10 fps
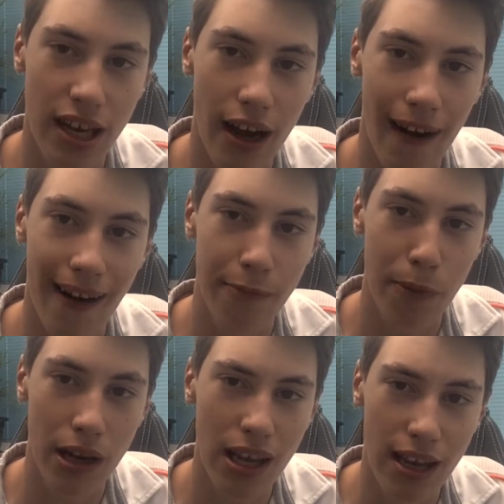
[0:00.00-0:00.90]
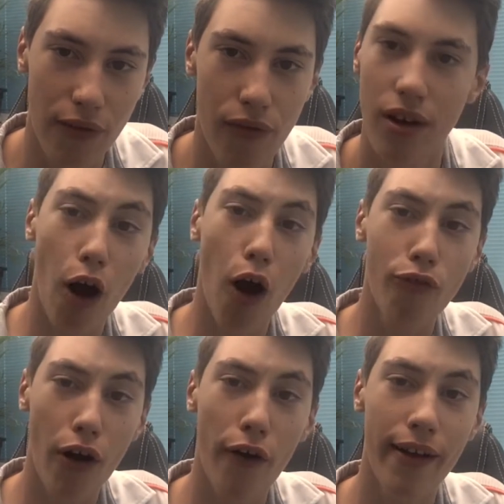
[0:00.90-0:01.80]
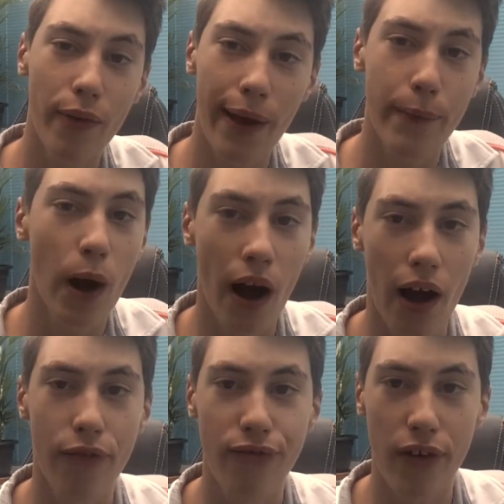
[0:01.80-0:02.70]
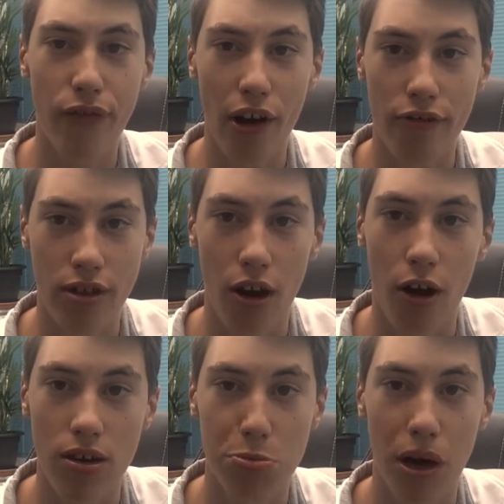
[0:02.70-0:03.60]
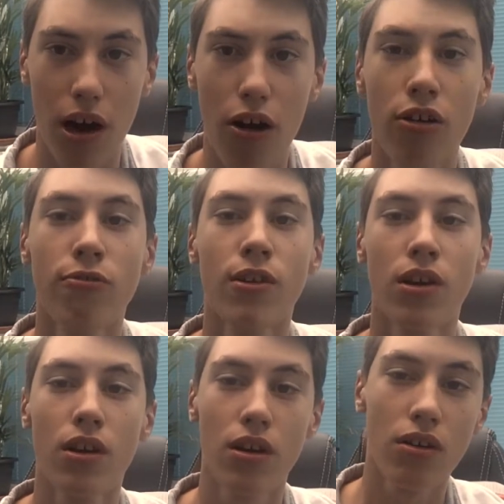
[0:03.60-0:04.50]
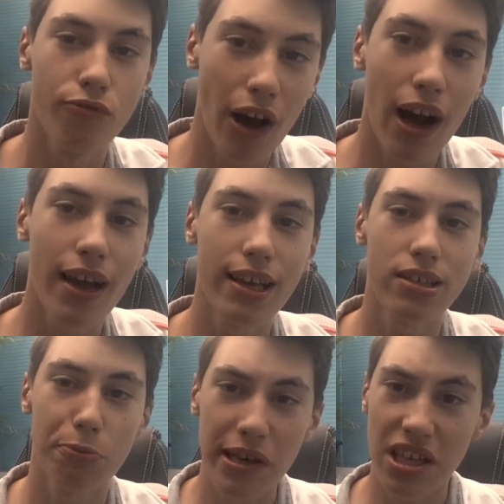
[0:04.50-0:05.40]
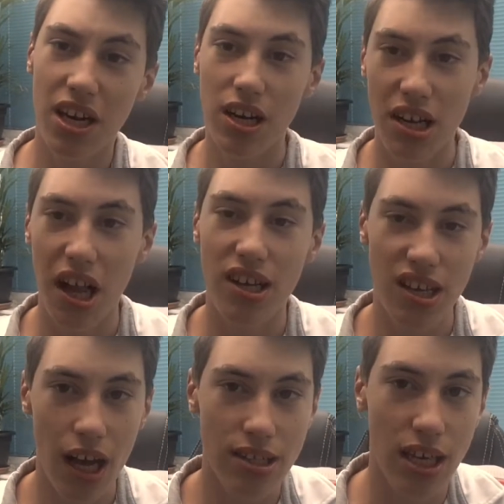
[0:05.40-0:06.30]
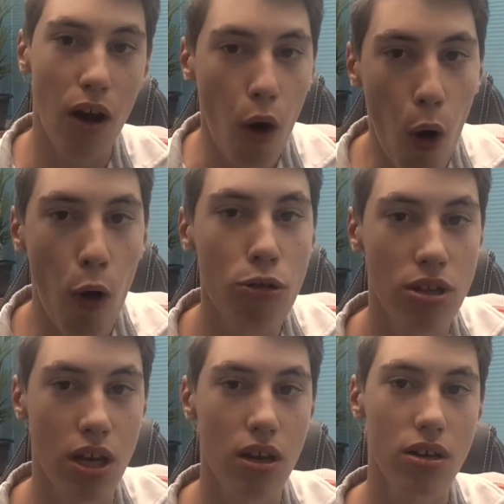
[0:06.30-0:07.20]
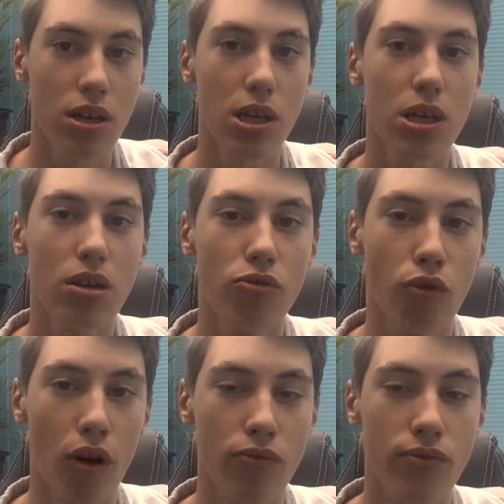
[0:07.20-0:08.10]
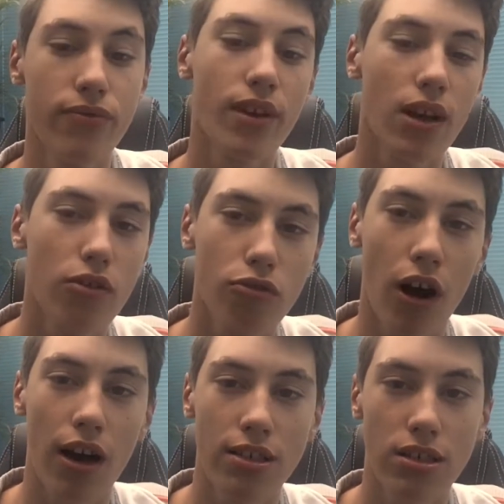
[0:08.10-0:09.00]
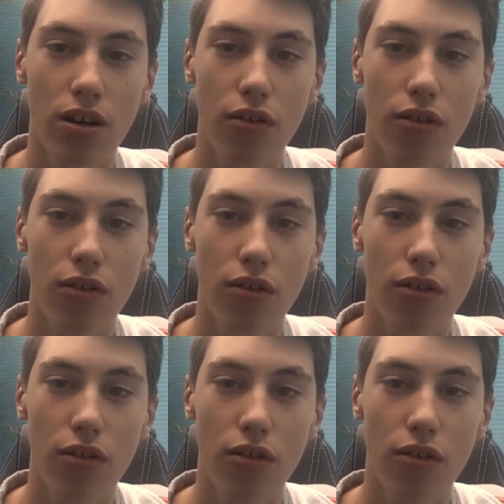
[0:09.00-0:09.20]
I believe. Although it may not have 500 horsepower, that is basically classed as an old one, whereas